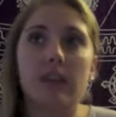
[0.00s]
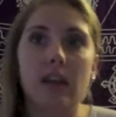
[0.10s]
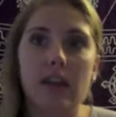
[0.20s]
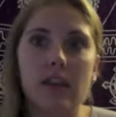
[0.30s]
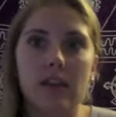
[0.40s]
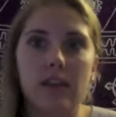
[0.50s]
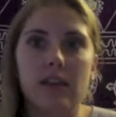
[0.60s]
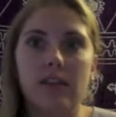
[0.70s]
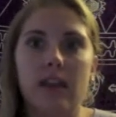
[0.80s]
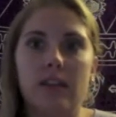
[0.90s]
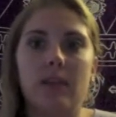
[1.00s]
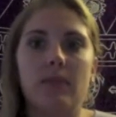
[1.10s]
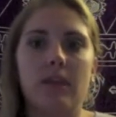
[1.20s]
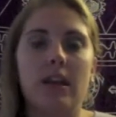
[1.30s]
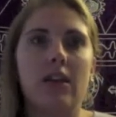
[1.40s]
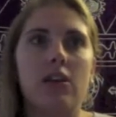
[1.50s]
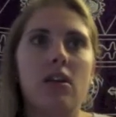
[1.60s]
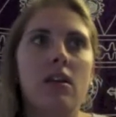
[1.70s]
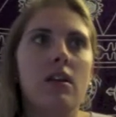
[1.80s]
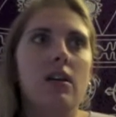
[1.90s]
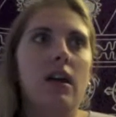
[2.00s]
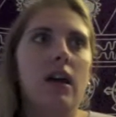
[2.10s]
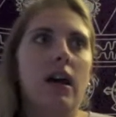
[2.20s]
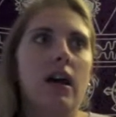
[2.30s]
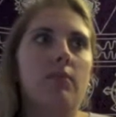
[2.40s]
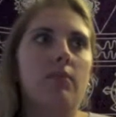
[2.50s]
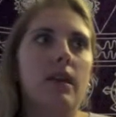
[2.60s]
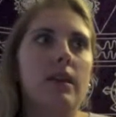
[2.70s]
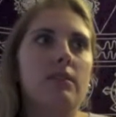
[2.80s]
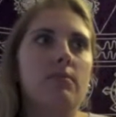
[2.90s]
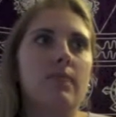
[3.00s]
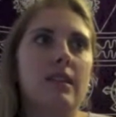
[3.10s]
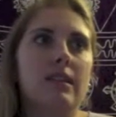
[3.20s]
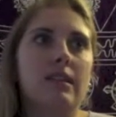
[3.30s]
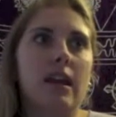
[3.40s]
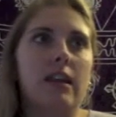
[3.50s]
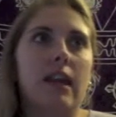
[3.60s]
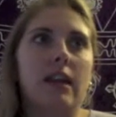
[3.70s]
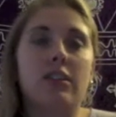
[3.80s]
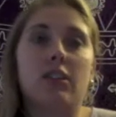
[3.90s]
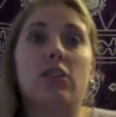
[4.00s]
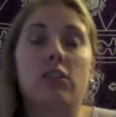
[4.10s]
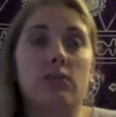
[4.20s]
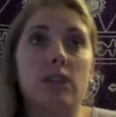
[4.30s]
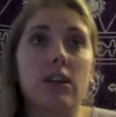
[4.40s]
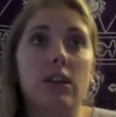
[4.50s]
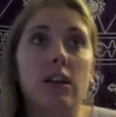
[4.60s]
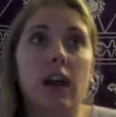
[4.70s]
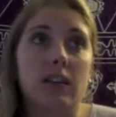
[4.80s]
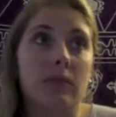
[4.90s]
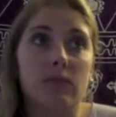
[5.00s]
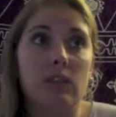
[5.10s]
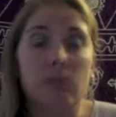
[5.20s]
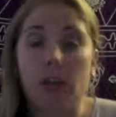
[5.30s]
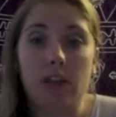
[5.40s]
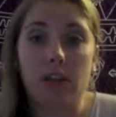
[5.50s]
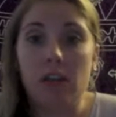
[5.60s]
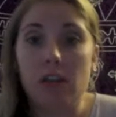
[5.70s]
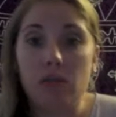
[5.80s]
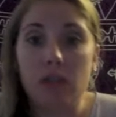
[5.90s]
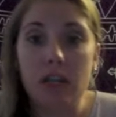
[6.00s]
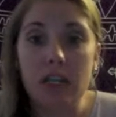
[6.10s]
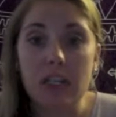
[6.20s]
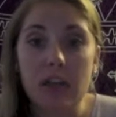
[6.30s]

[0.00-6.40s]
at something, and that's their career when they're in their 20s.